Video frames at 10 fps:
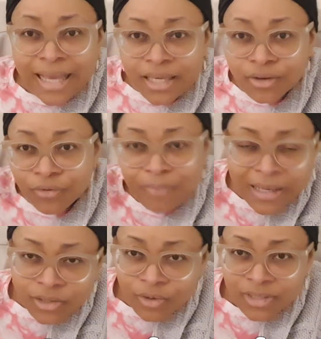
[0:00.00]
of
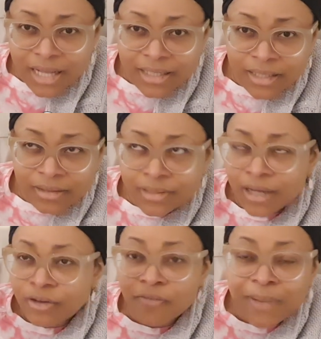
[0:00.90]
pastors
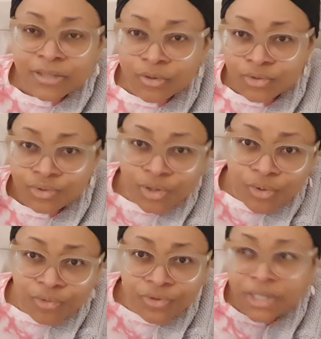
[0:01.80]
during
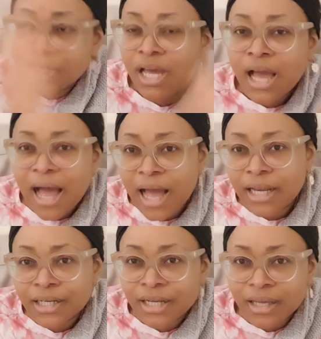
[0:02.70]
COVID
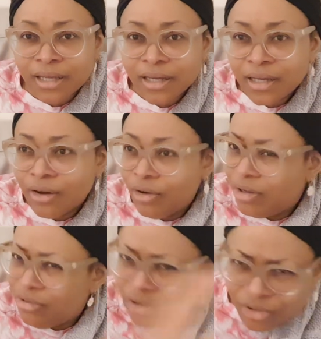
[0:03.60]
and a
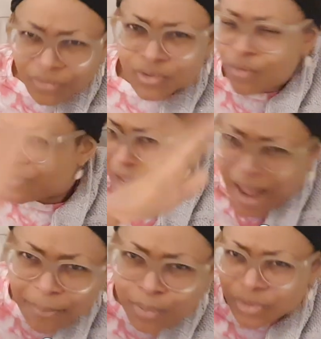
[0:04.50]
lot of stuff that
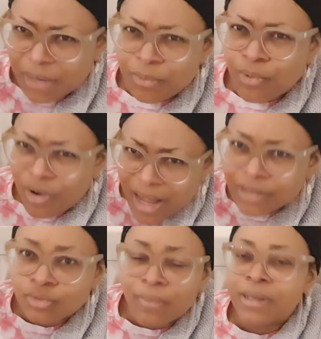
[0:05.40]
happened that people
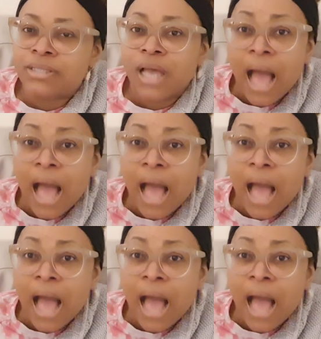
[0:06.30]
had to come and say,